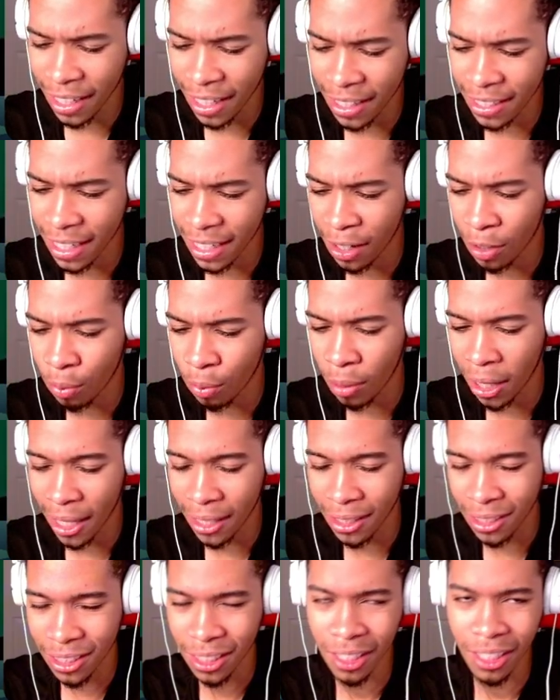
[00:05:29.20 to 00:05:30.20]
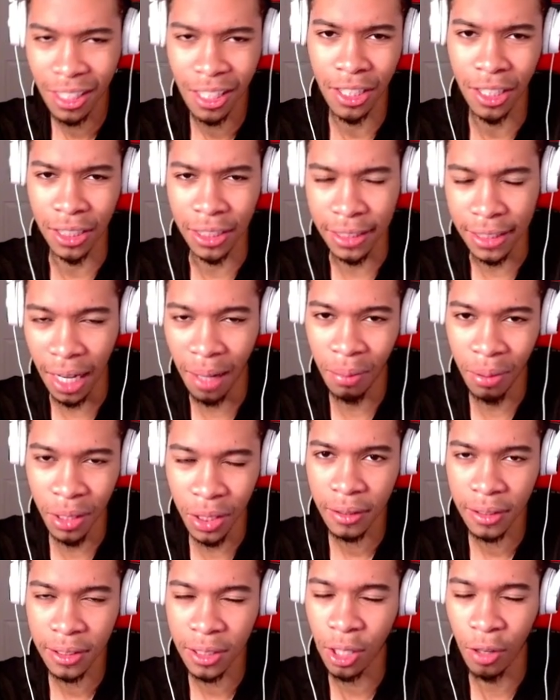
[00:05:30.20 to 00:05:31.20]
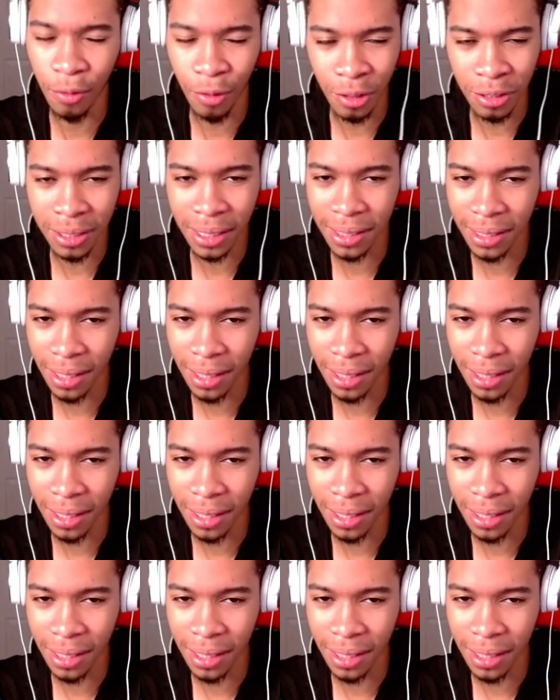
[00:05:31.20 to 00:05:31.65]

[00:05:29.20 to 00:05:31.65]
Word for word: entire match. The W servers, as